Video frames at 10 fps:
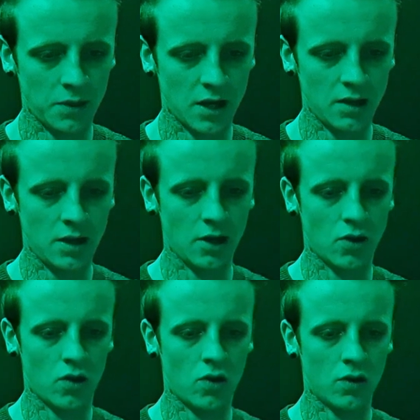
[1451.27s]
I'm getting
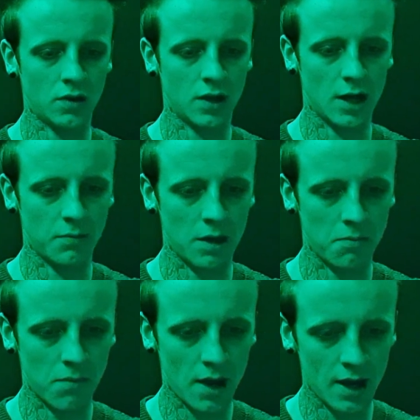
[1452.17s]
in contact,
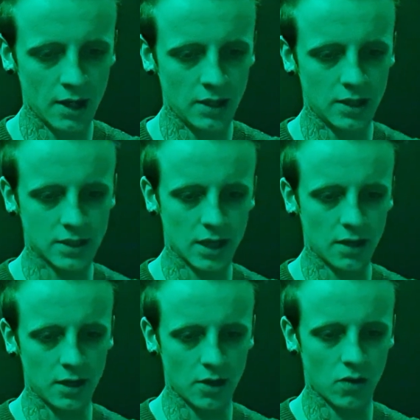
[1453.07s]
my mind is
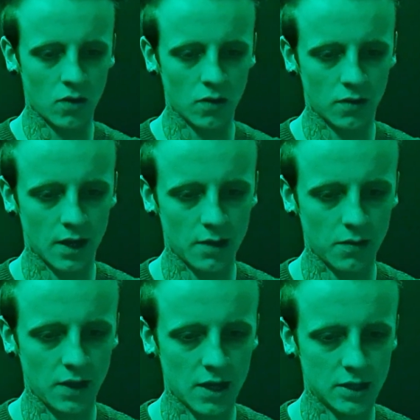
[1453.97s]
getting in
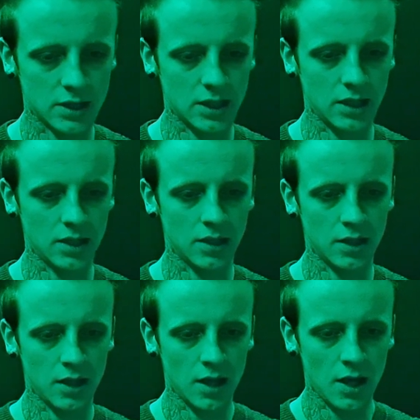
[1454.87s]
contact with the entity.
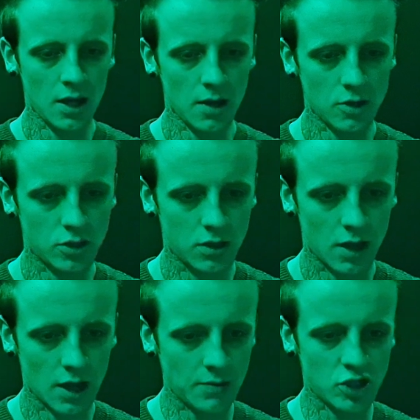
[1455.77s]

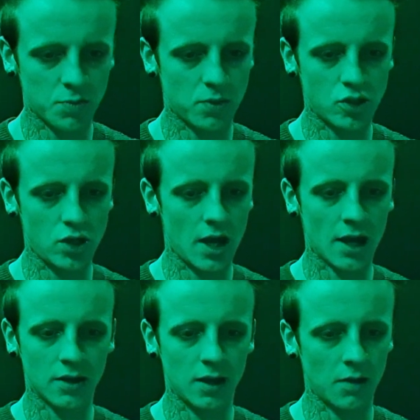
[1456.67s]
And I'm just
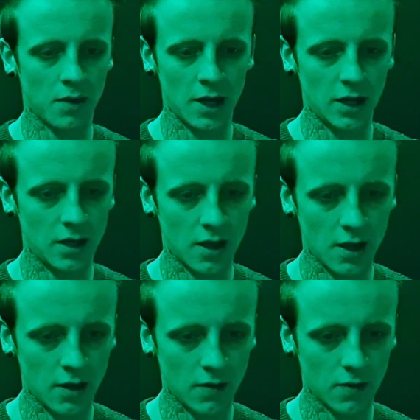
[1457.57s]
projecting my
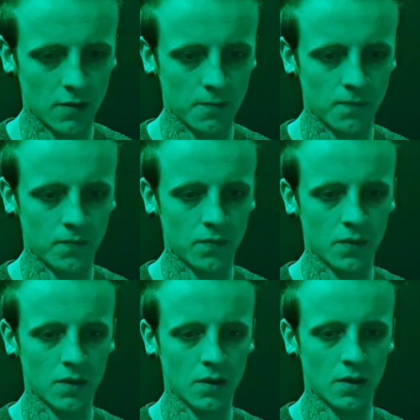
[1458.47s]
intent.
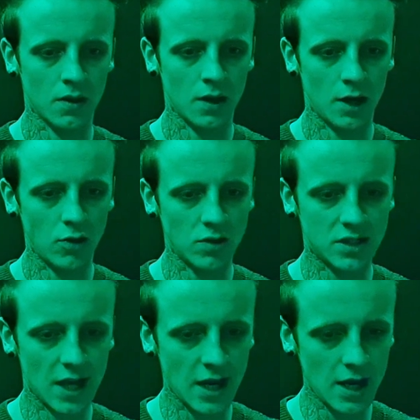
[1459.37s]
And you
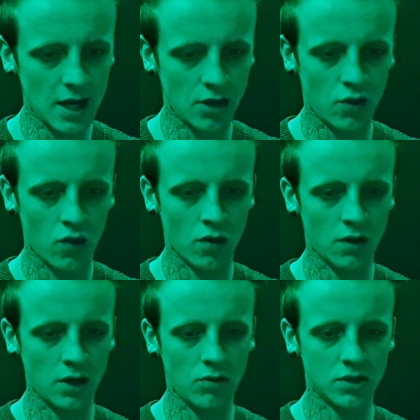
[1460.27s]
can say it
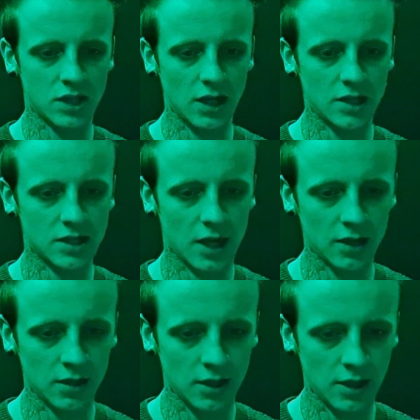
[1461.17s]
internally, you can say it
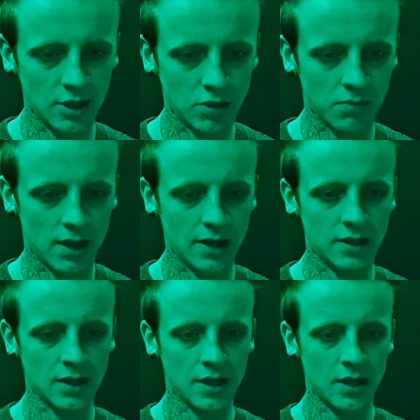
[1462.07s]
silently in your
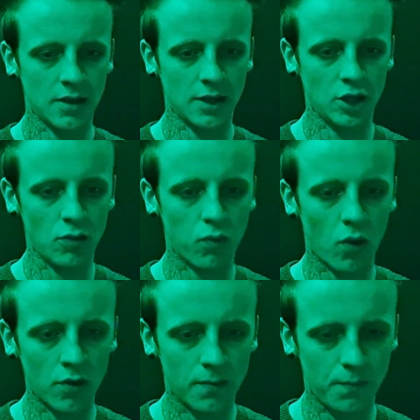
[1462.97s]
mind, that you
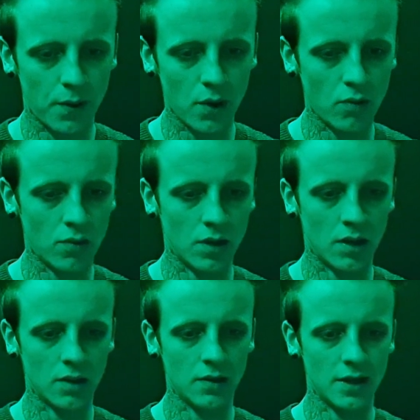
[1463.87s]
want
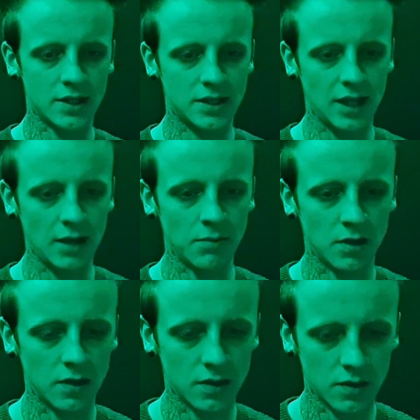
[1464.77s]
Bune, this
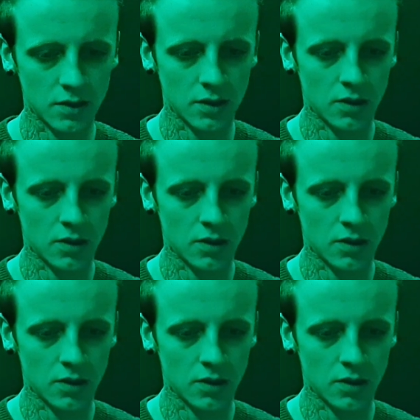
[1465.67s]
demon,